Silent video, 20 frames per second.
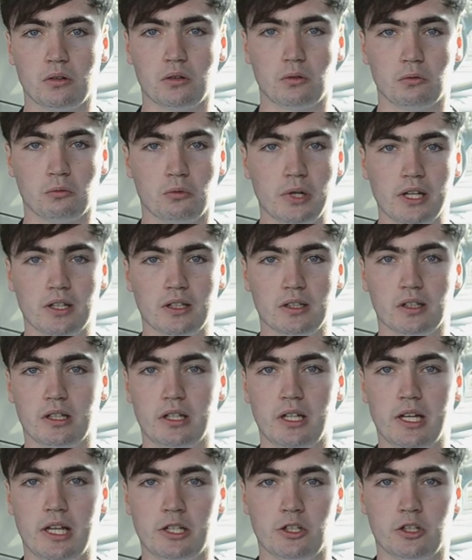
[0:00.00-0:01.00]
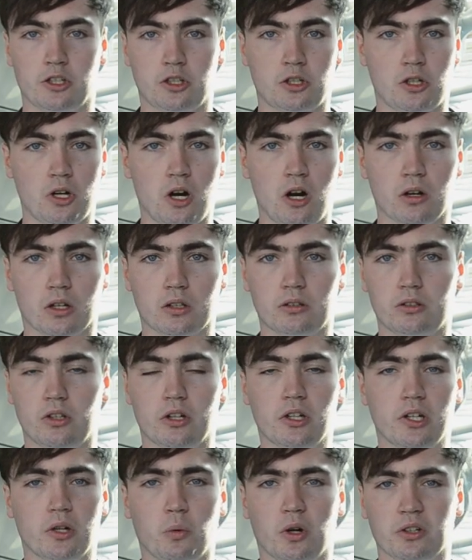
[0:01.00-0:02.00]
real in shock.
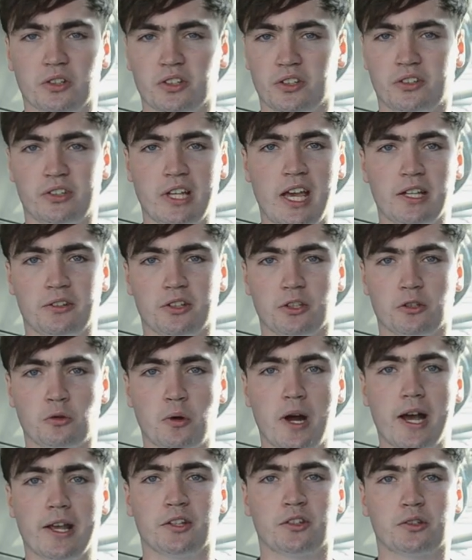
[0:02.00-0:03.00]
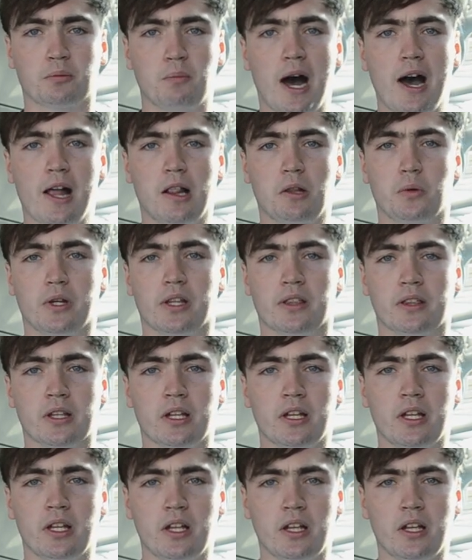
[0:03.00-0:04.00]
Don't know what to say, so try a smile with,
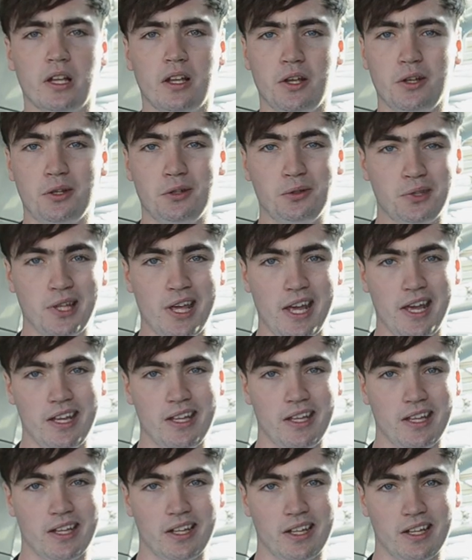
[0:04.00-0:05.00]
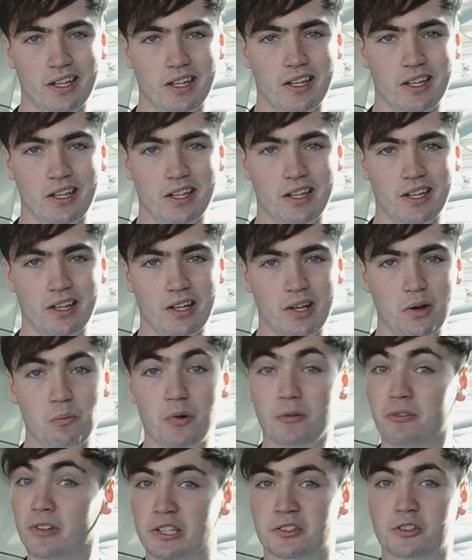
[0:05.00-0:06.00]
who's he?
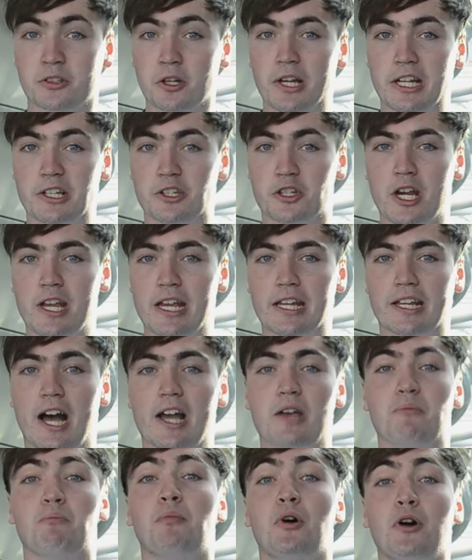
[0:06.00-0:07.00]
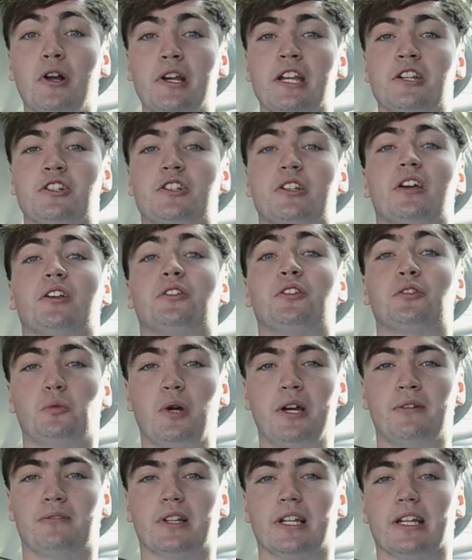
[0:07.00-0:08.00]
But for this tongue-in-cheek, I am punished
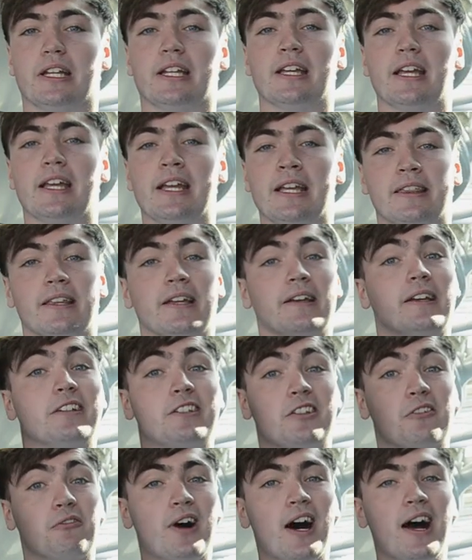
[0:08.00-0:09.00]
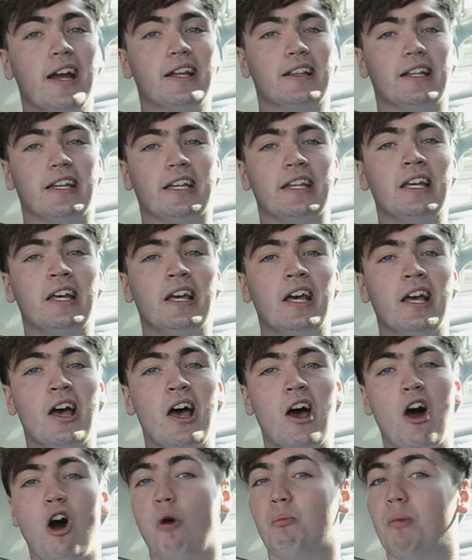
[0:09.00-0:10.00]
swiftly, either divinely
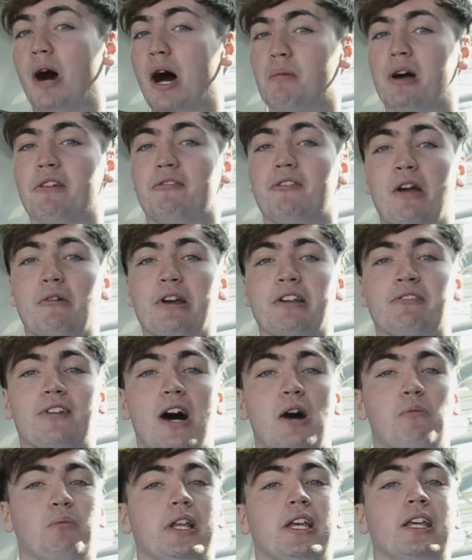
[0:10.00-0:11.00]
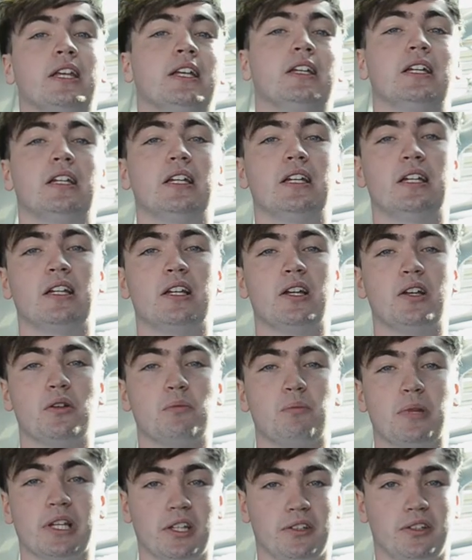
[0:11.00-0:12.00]
or by my very family.
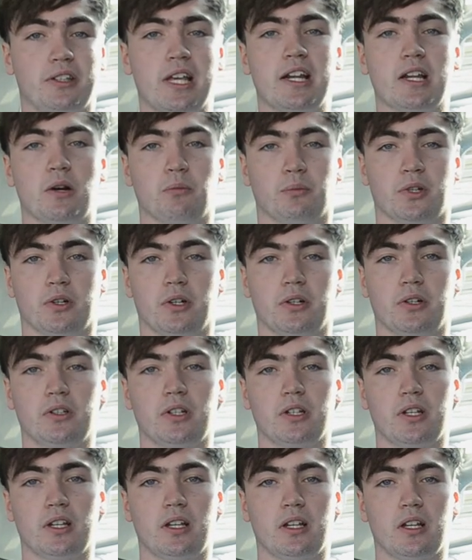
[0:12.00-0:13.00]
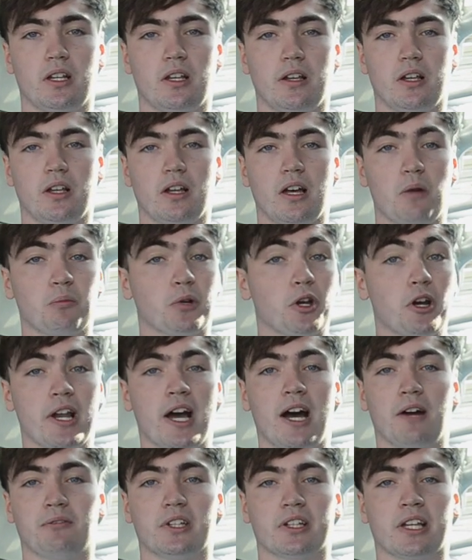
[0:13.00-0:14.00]
Because then I'm told, I'm going
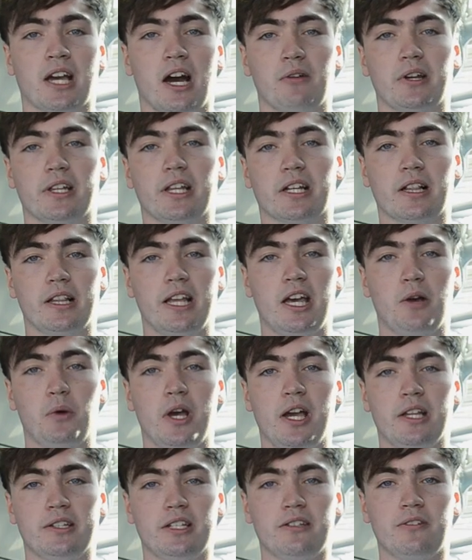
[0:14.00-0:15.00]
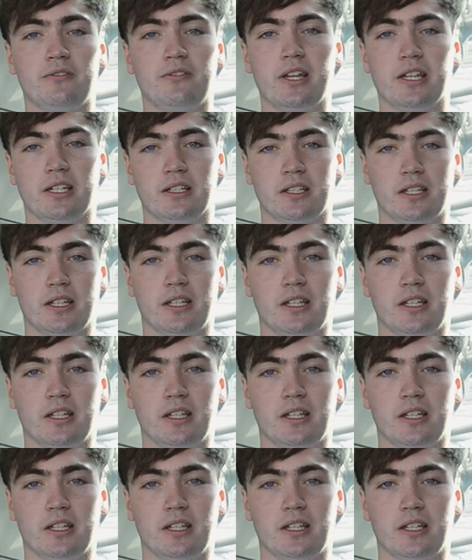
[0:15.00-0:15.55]
to have to carry the clay-weighted feet.